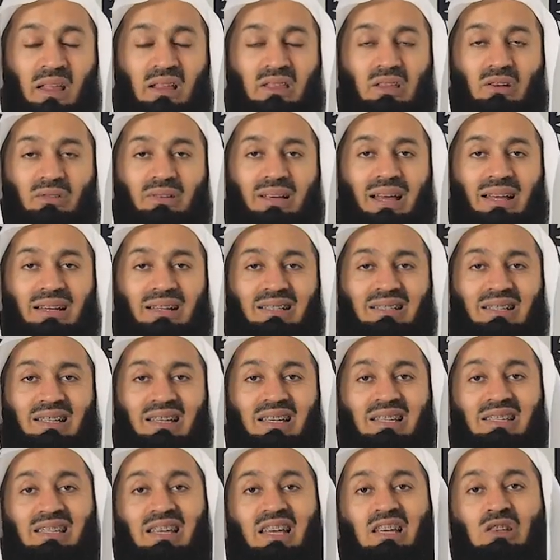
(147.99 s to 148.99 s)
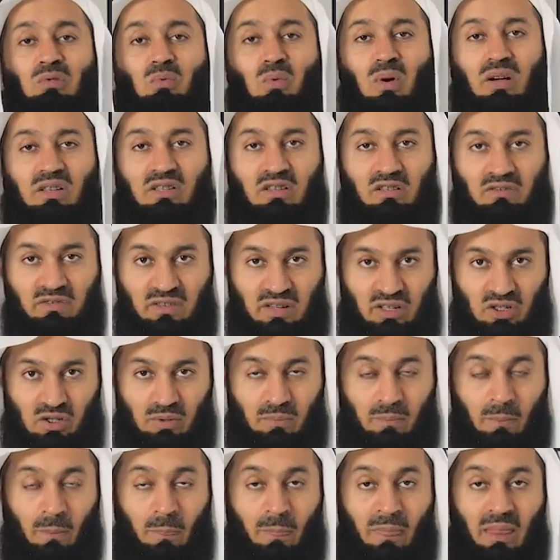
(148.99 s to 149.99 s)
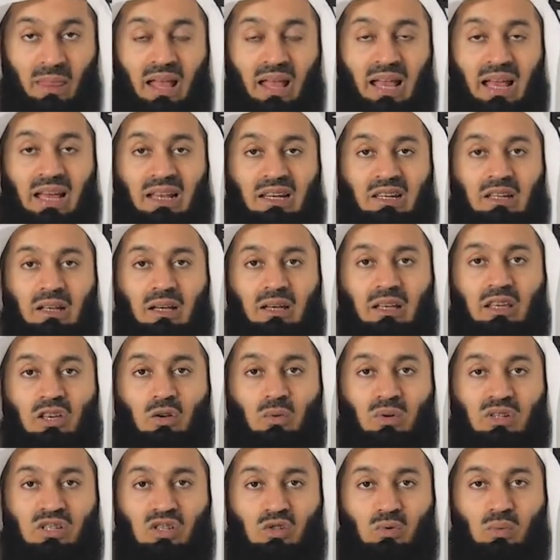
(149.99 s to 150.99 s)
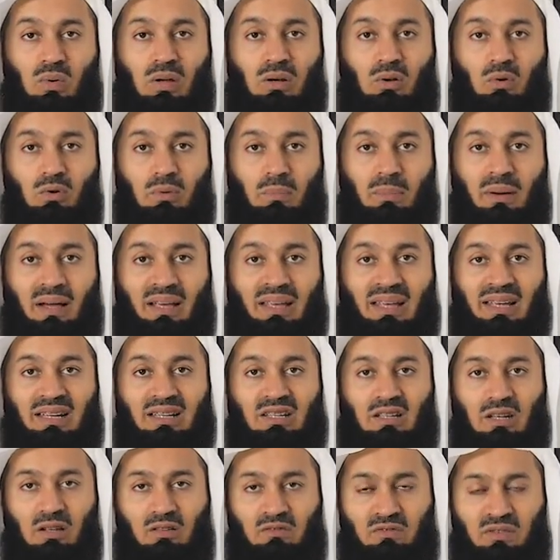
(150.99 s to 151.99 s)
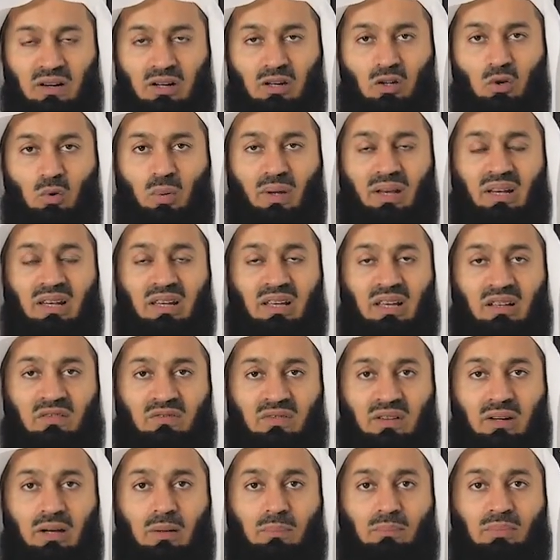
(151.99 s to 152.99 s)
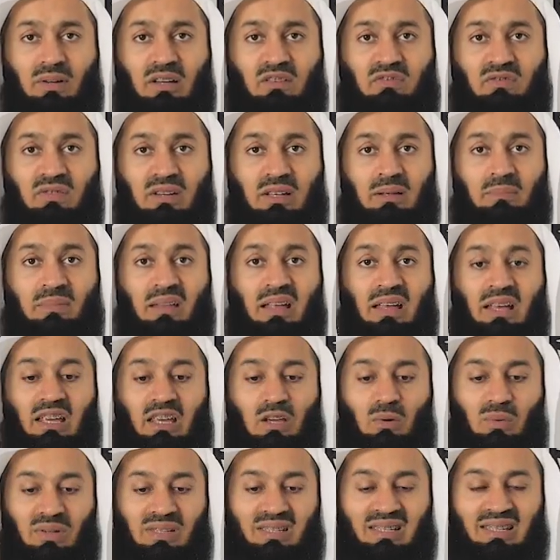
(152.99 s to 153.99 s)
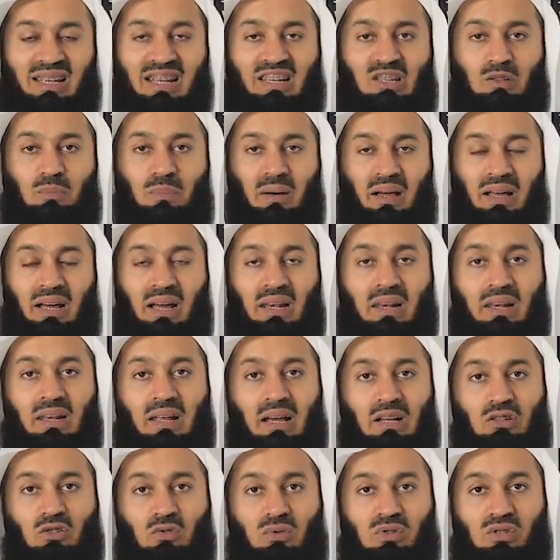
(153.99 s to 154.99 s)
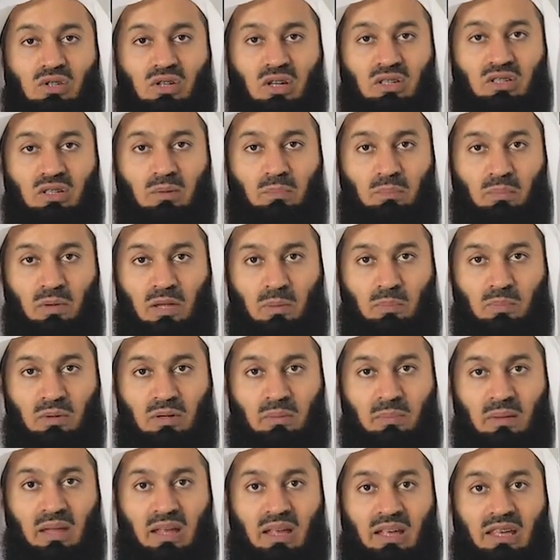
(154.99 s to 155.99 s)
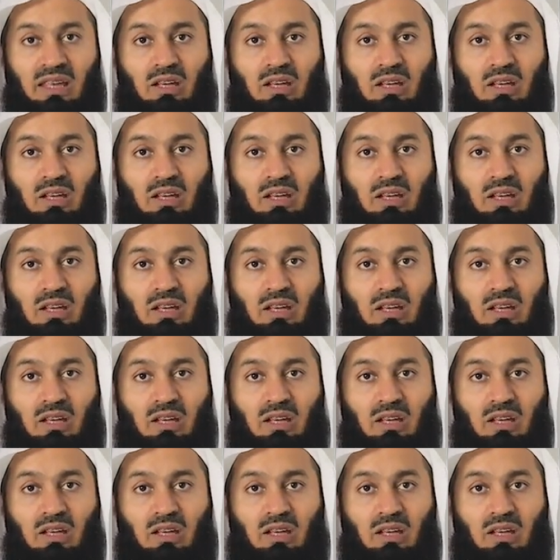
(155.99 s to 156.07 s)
The reality is, it was a fish and uh, he was swallowed by it. Very quickly and very briefly, he was sent by Allah to certain people.